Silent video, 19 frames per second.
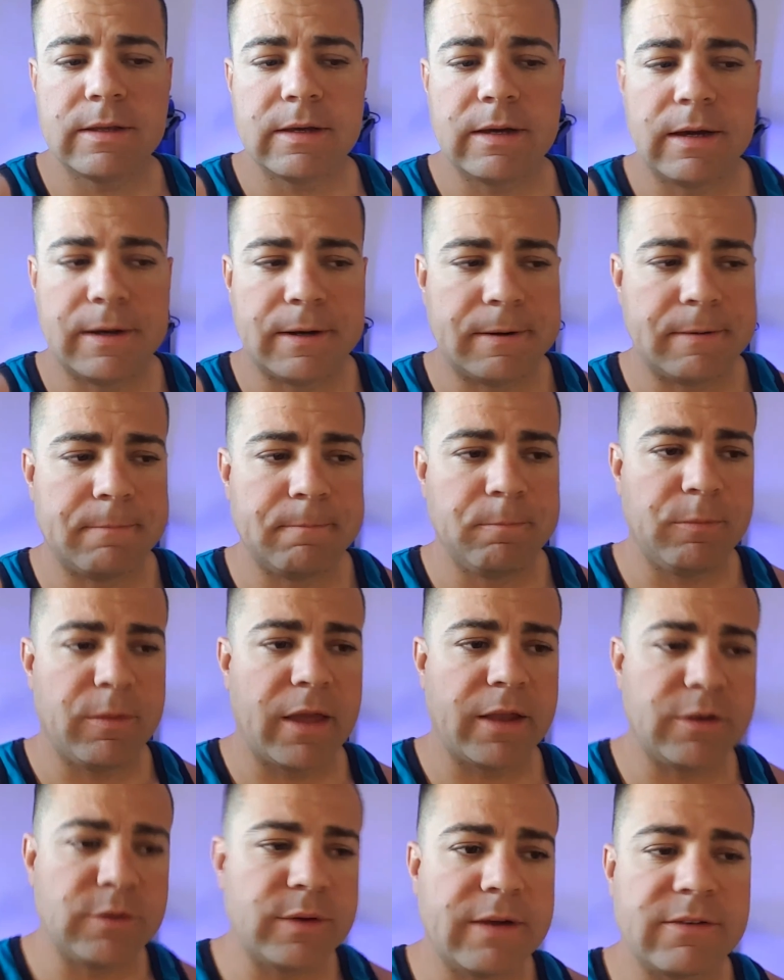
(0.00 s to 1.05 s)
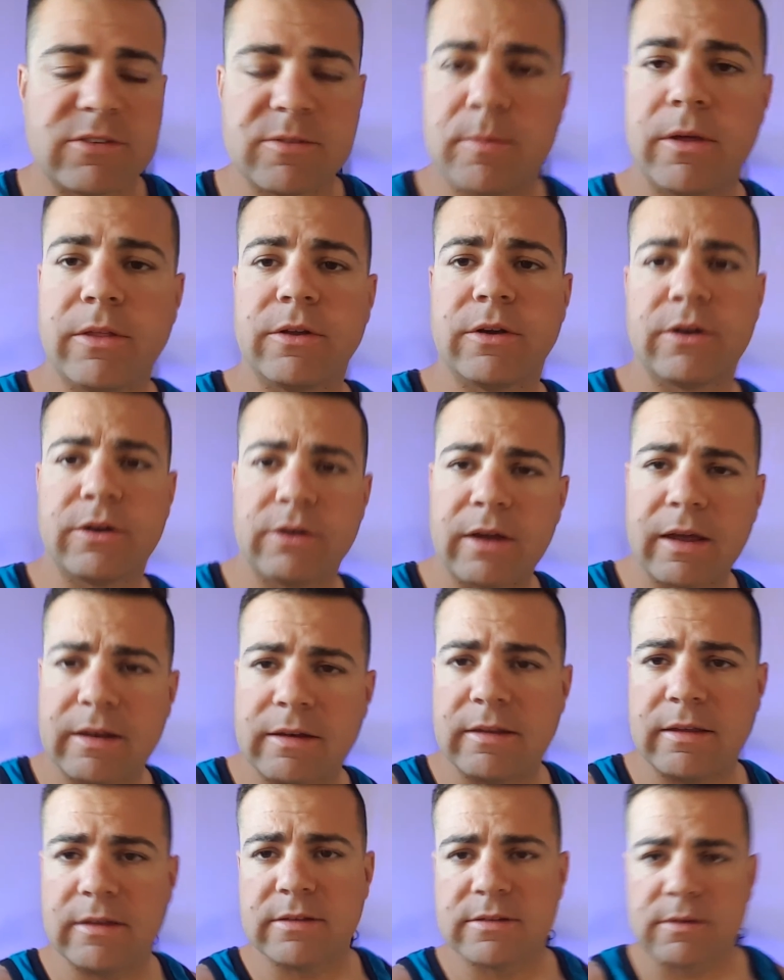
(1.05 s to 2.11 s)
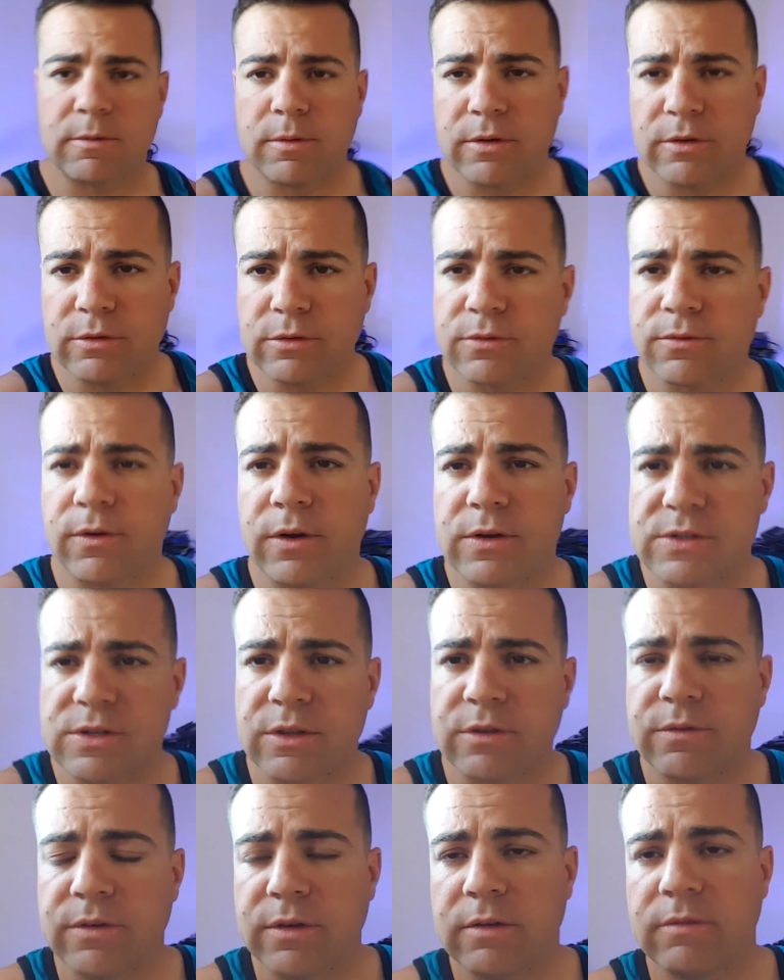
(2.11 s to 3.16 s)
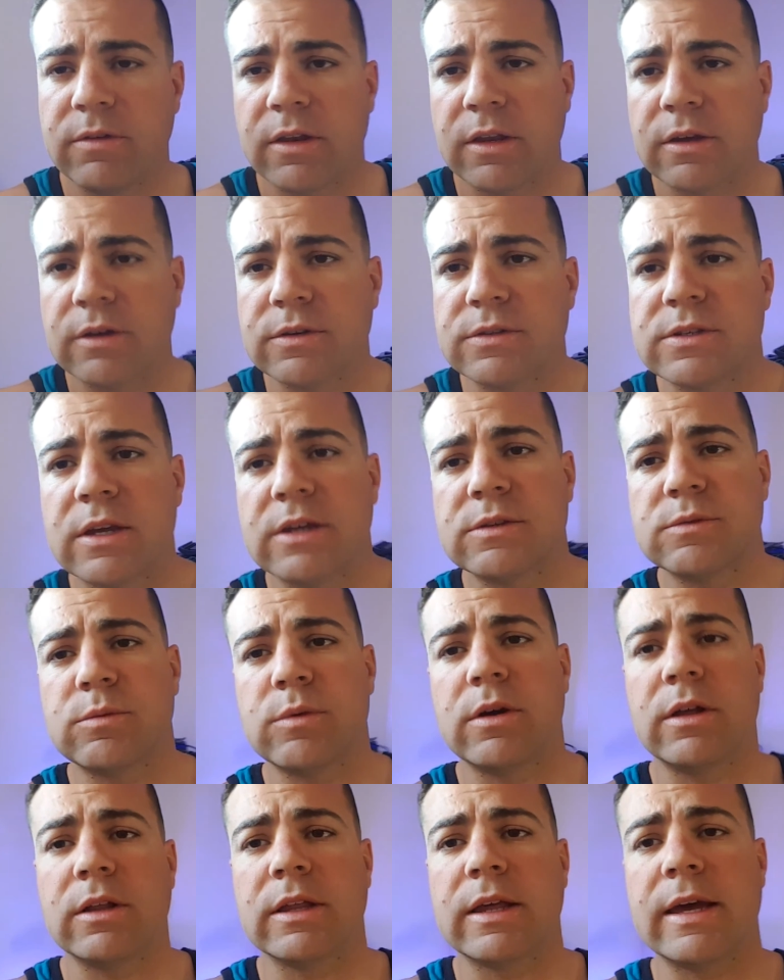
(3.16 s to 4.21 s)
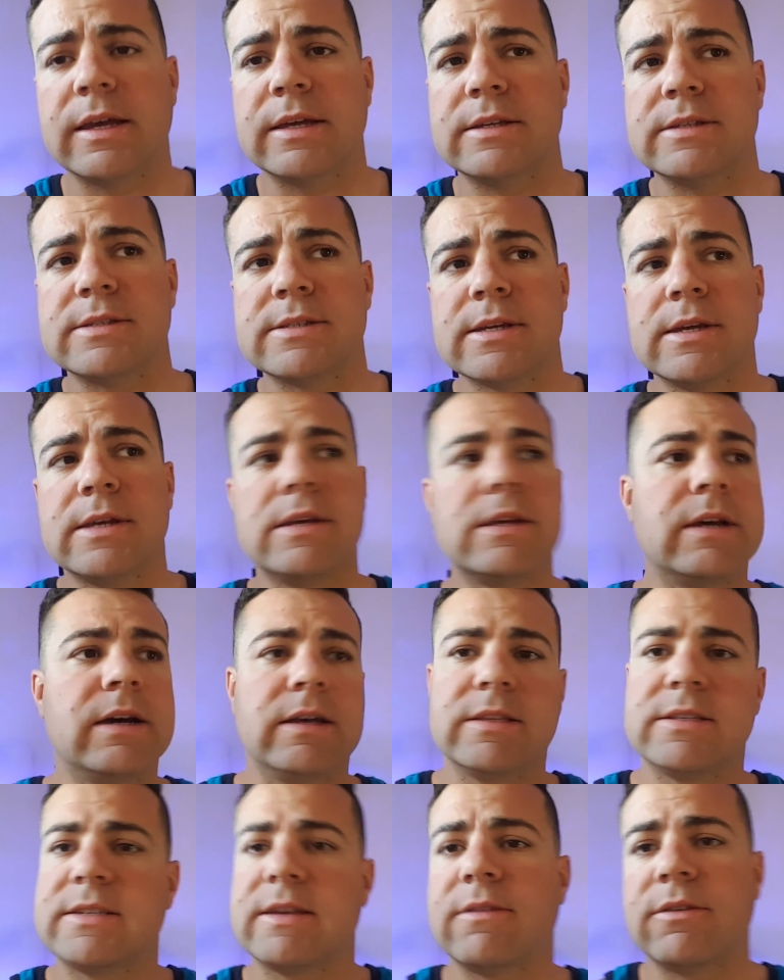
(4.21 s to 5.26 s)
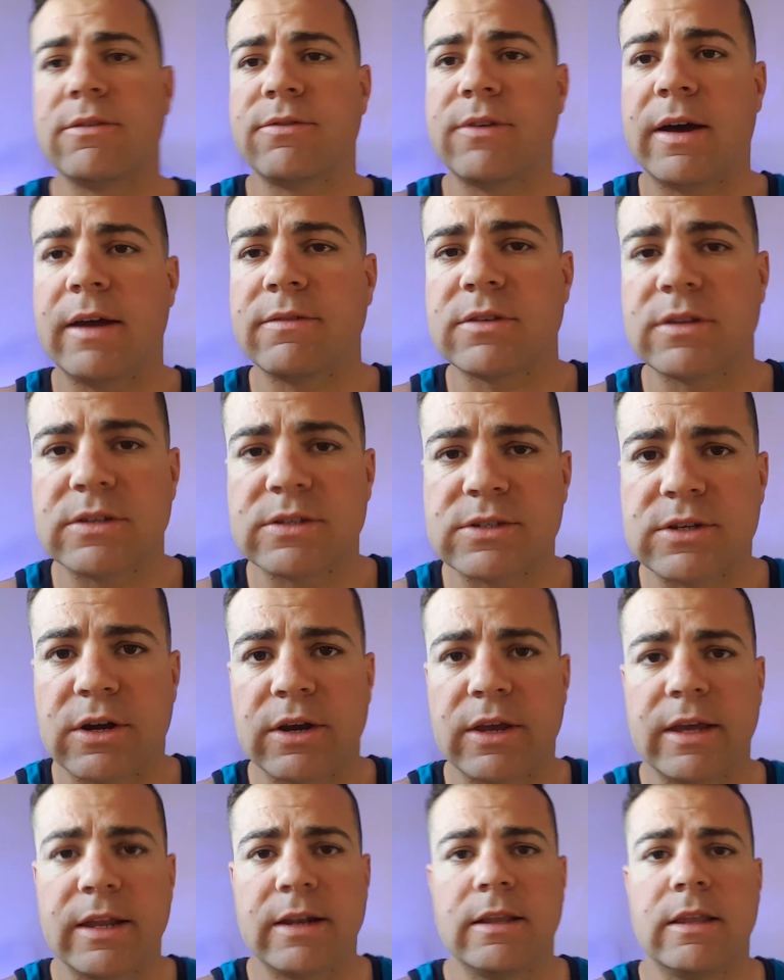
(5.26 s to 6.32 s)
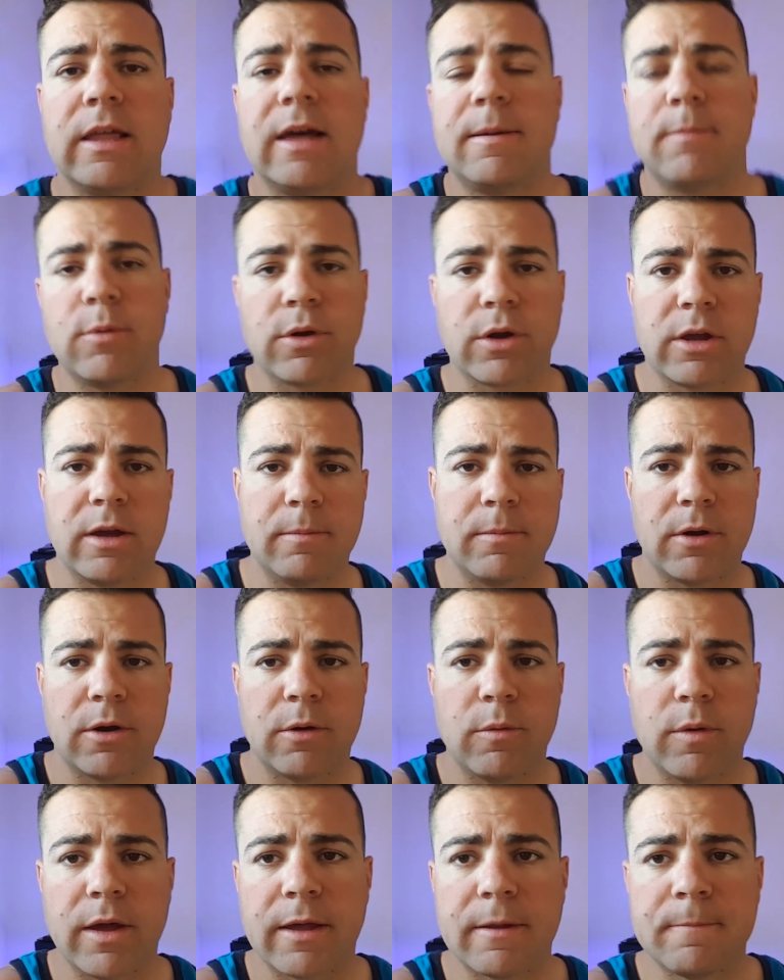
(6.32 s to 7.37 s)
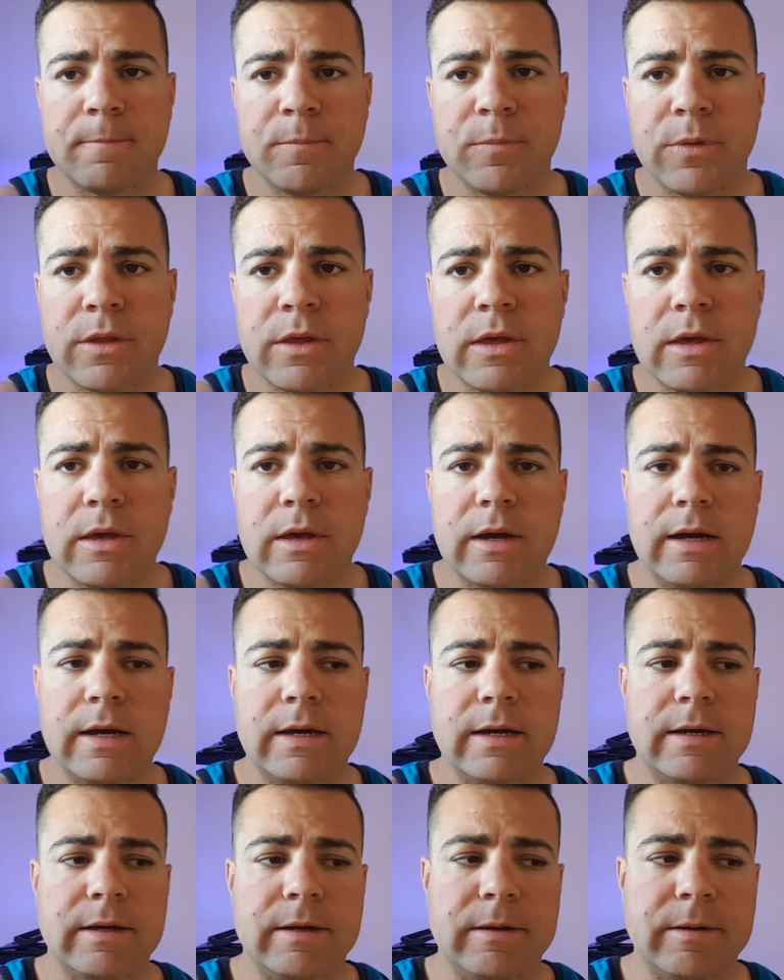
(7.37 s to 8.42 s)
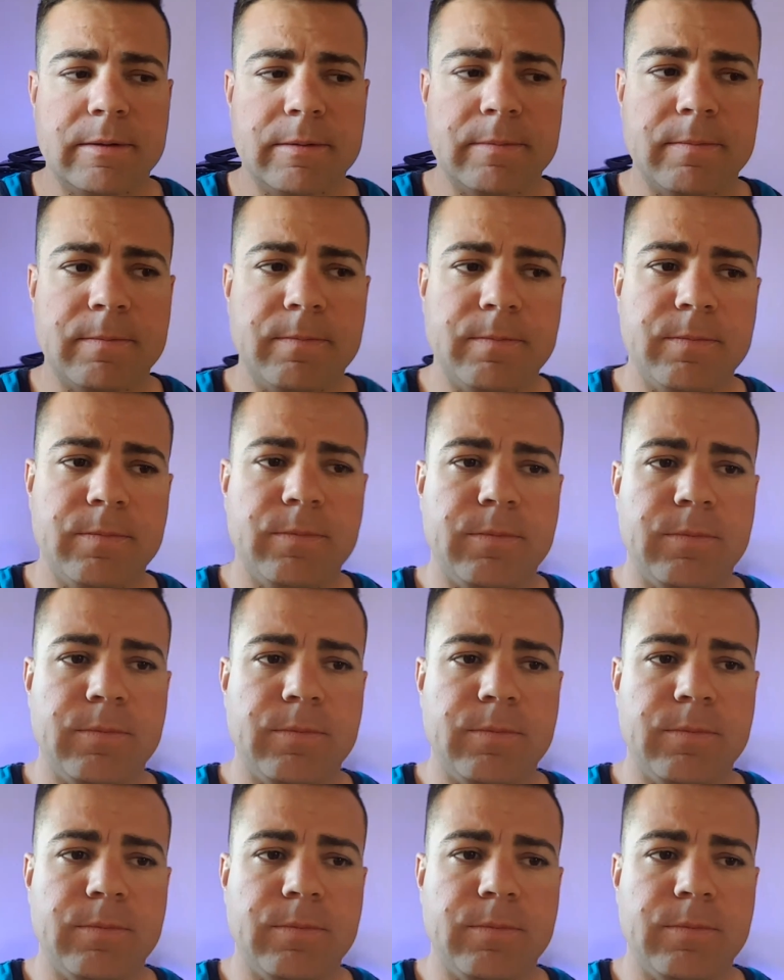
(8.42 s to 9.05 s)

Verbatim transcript: um, I do have some other ideas I want to do as far as other videos as well as uh, the 75 is going to start getting a lot more coming our way. Um,